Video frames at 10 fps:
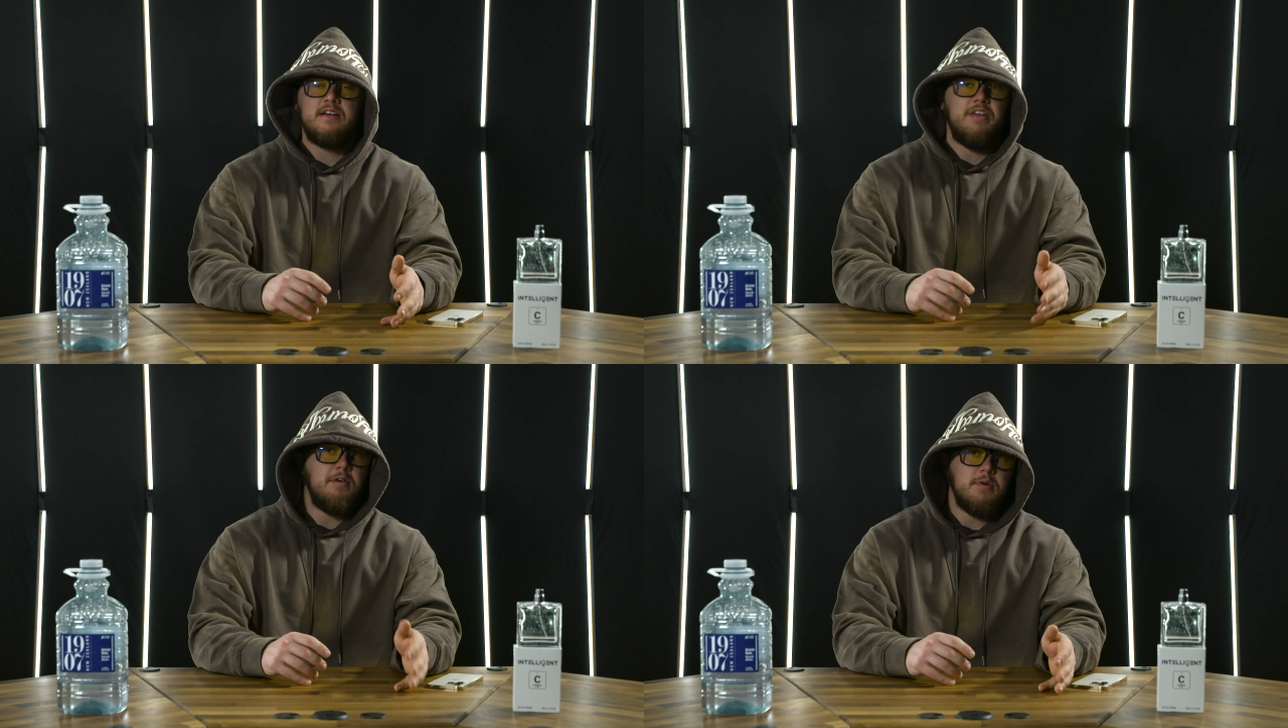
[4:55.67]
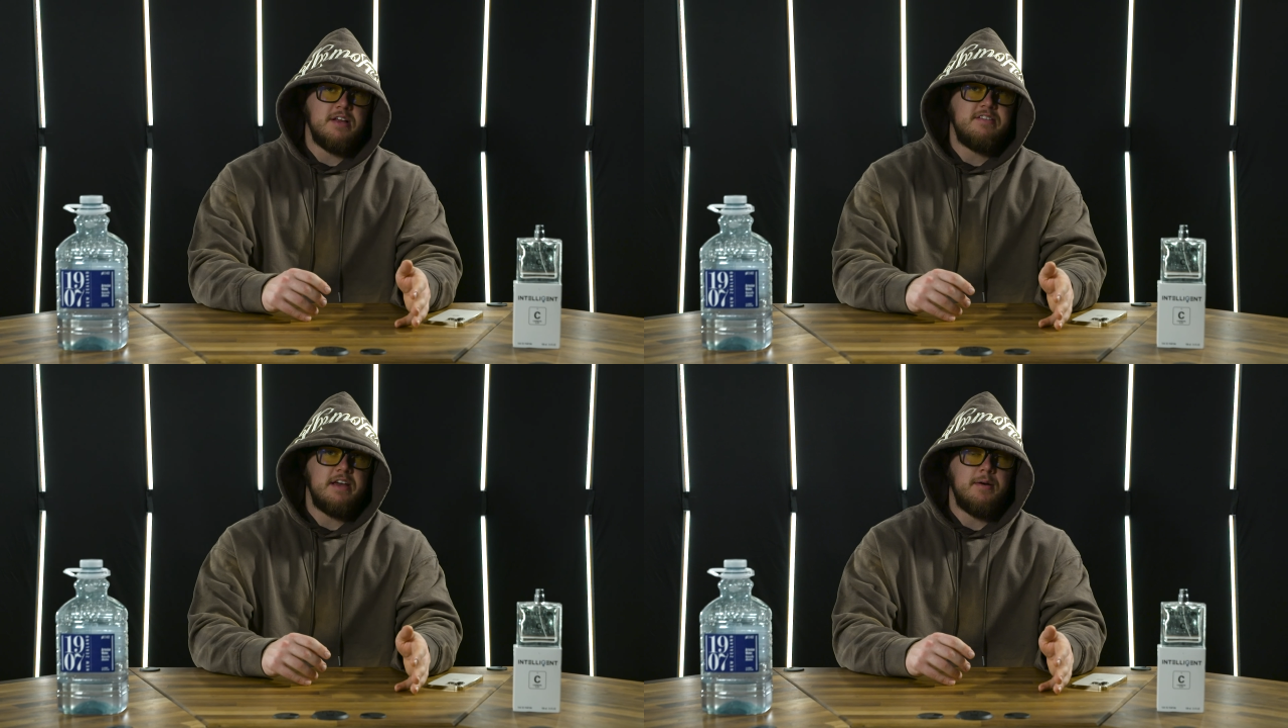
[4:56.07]
They want
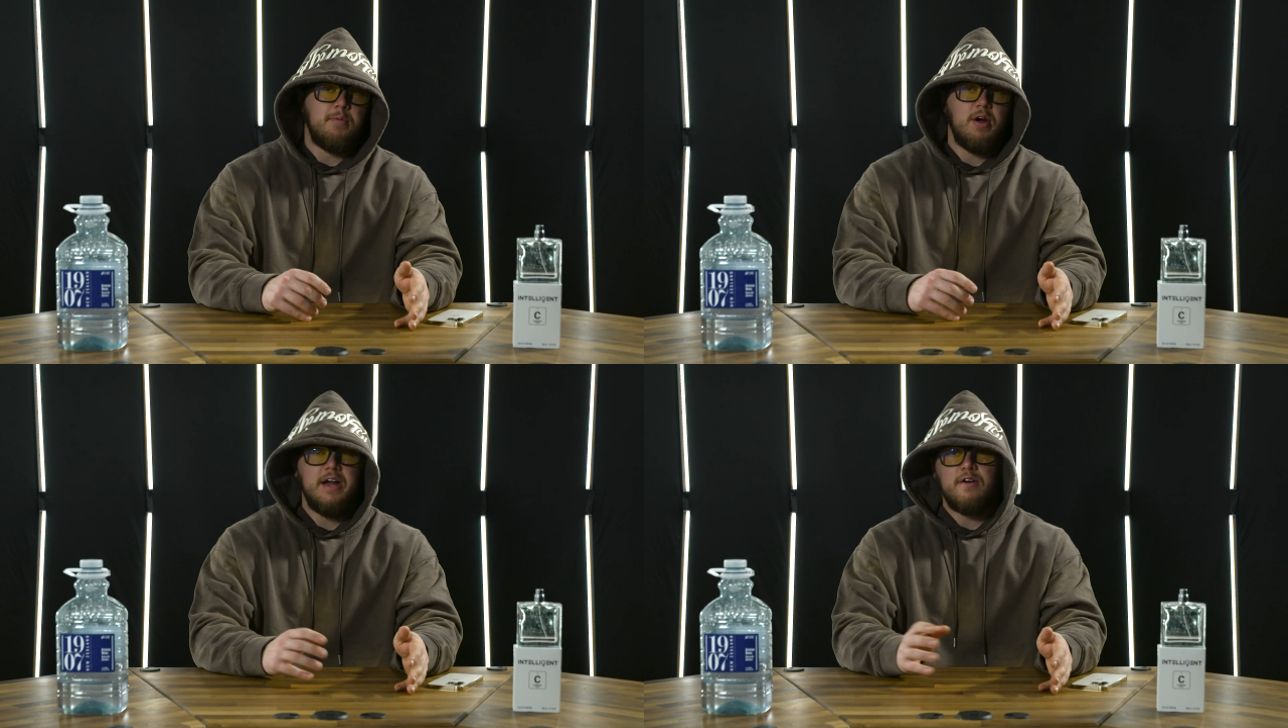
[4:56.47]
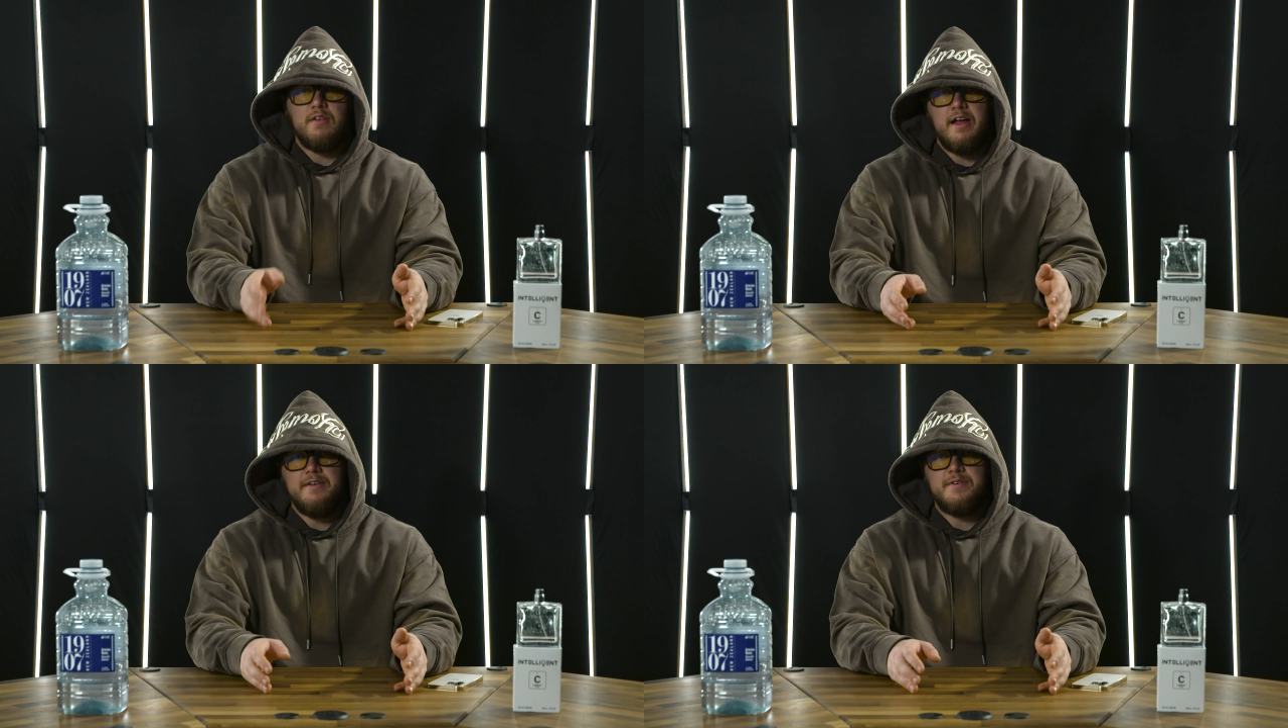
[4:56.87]
to take a break or
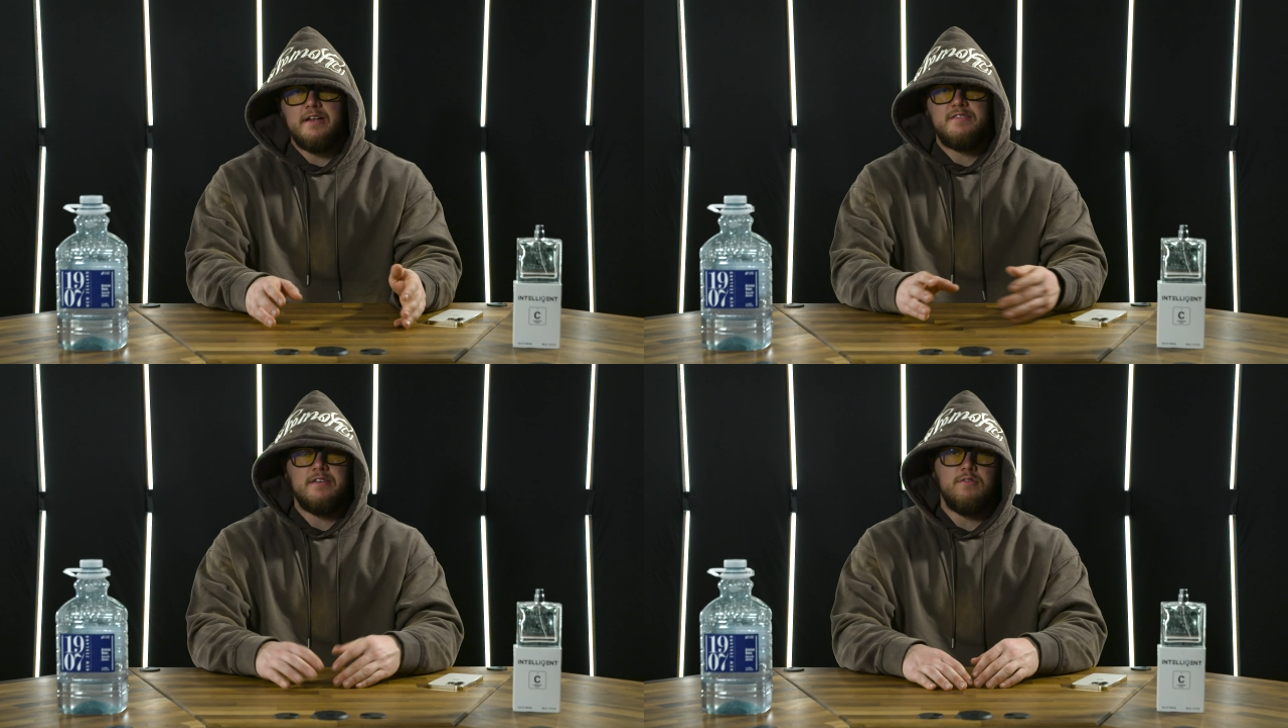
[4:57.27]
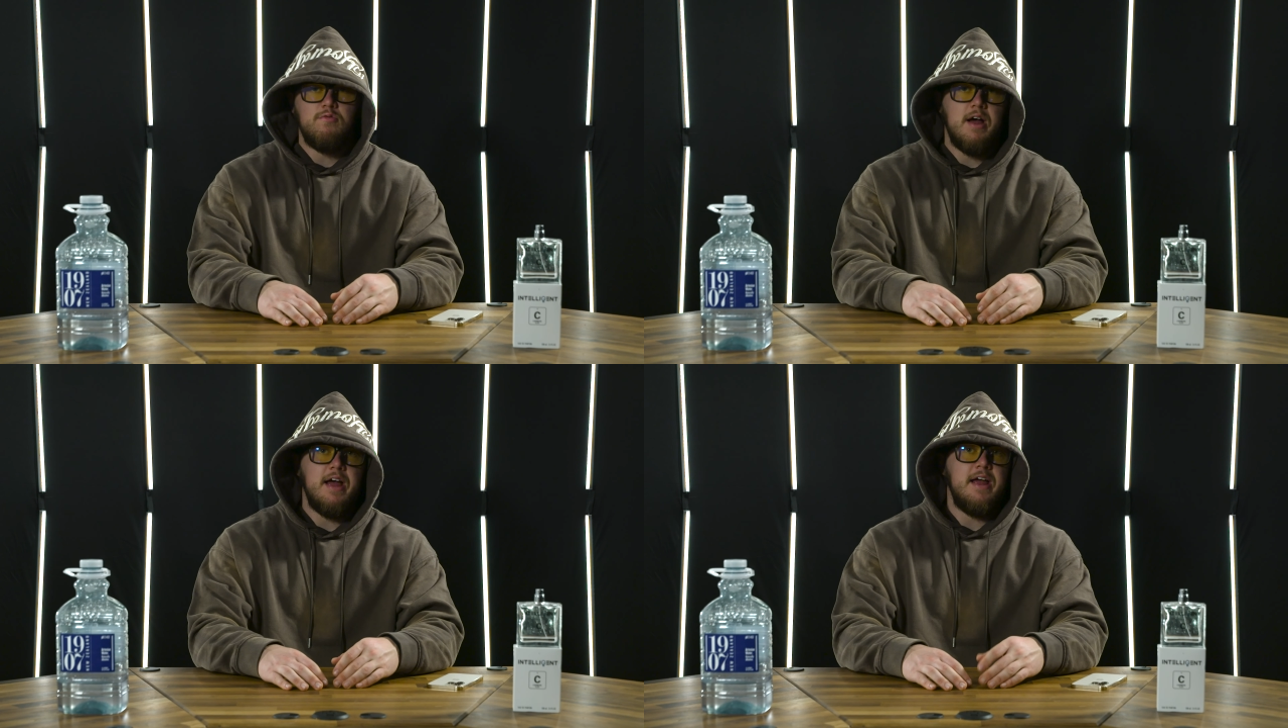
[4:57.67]
life gets in the
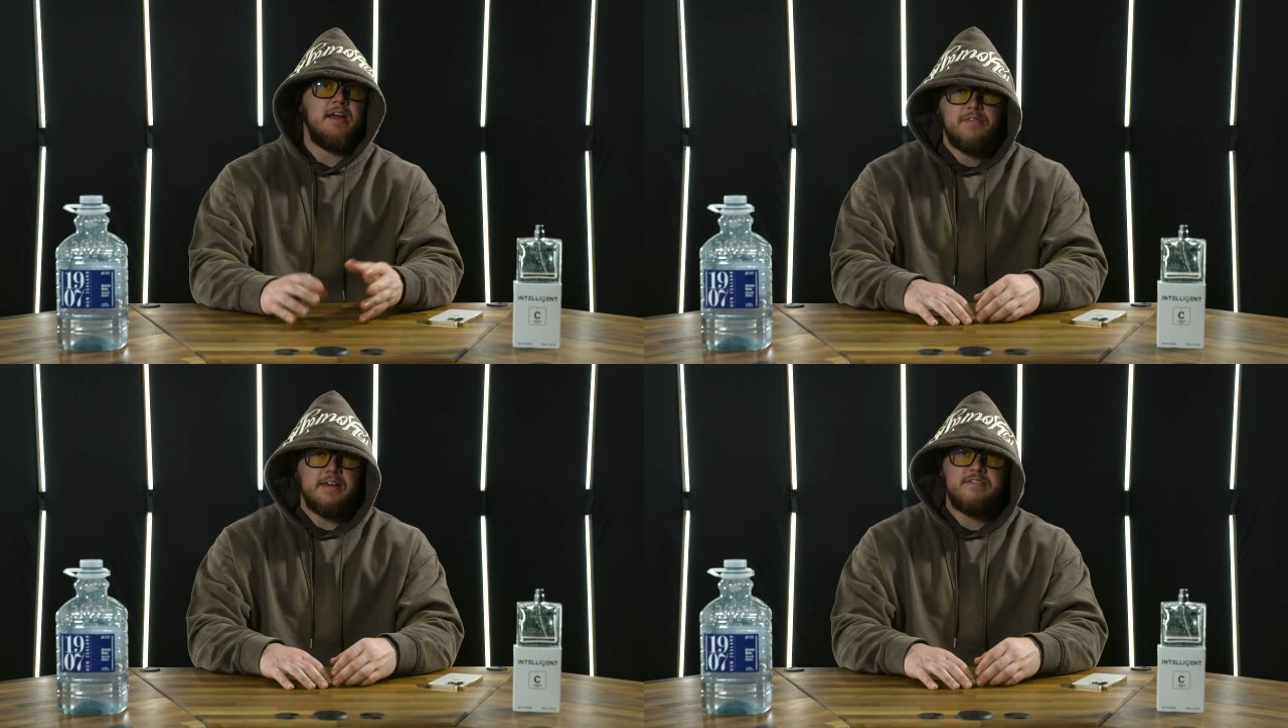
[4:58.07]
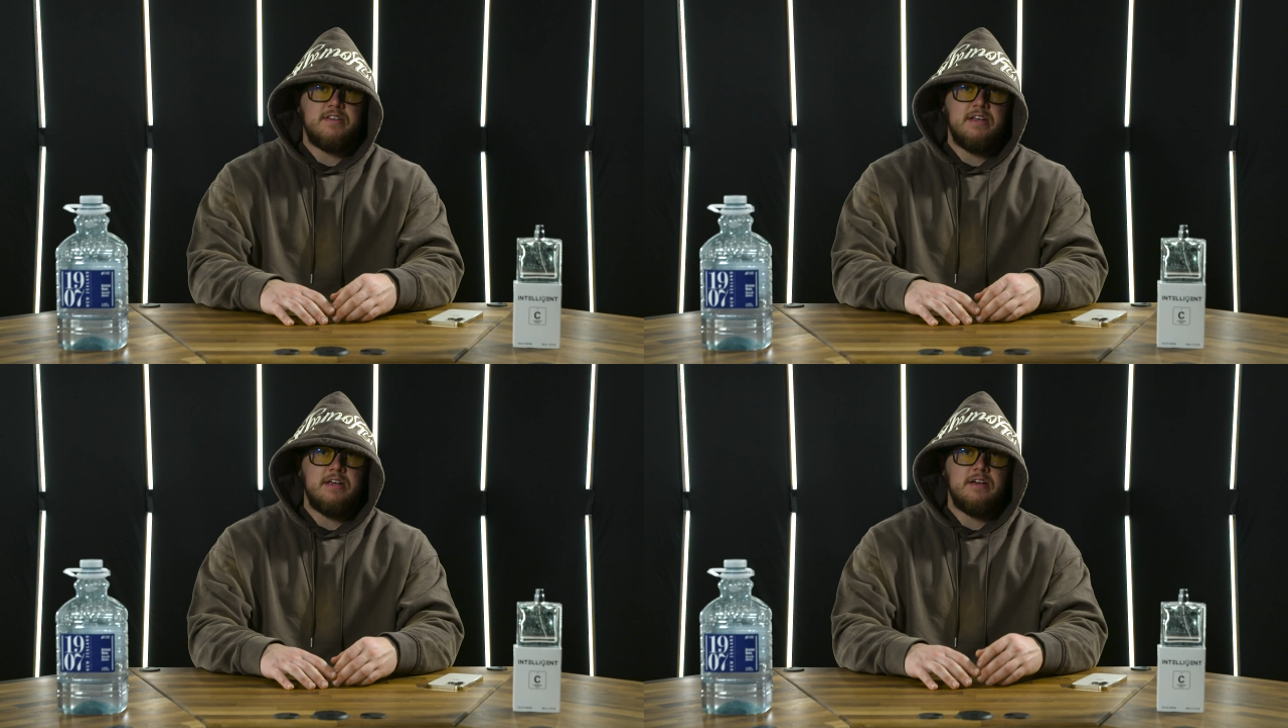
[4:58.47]
way. They
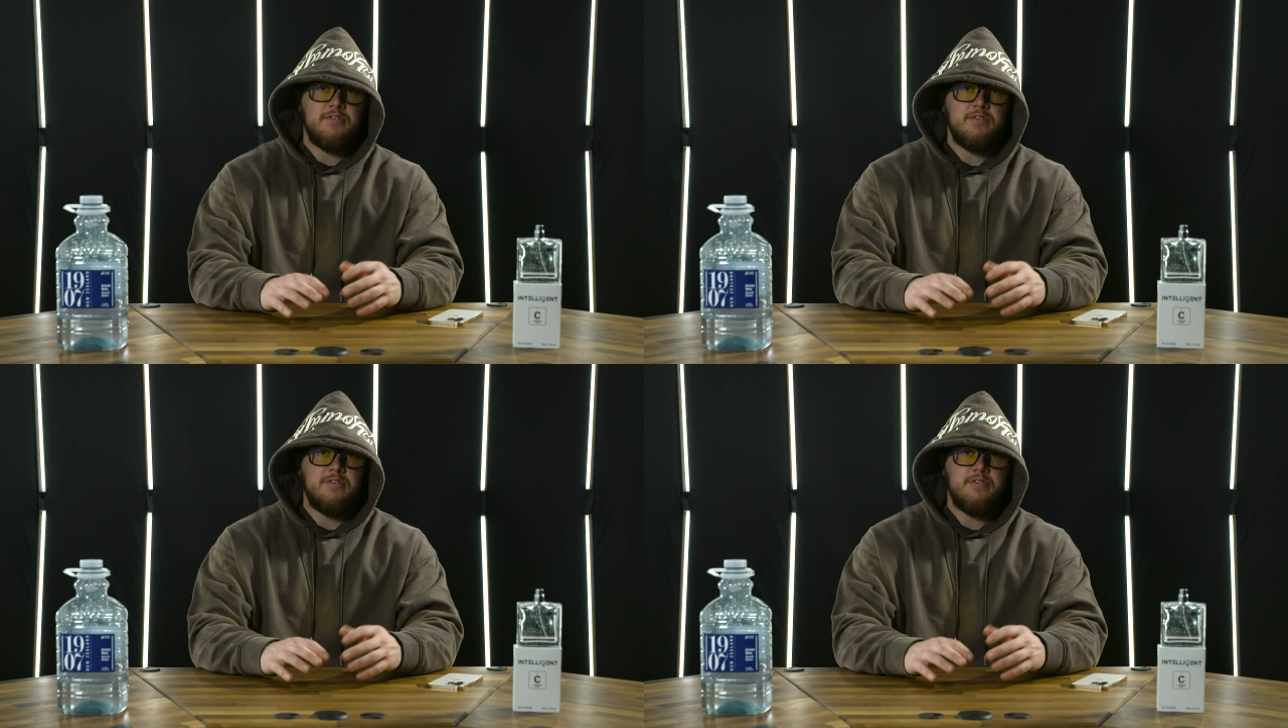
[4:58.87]
see